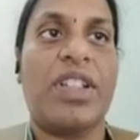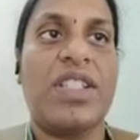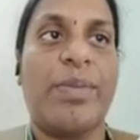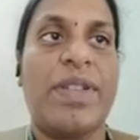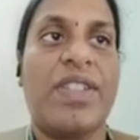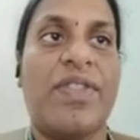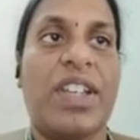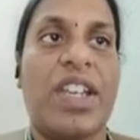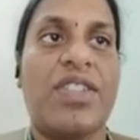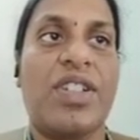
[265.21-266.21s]
the
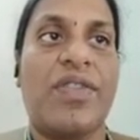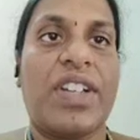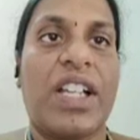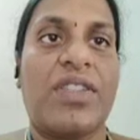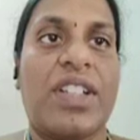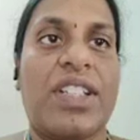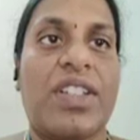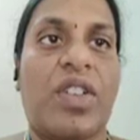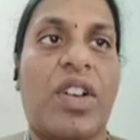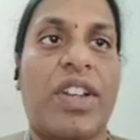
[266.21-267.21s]
specification of calculated
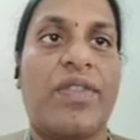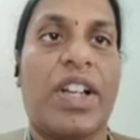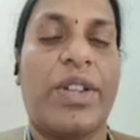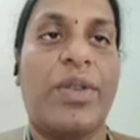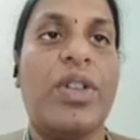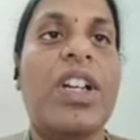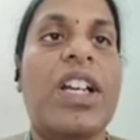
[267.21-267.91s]
coin value.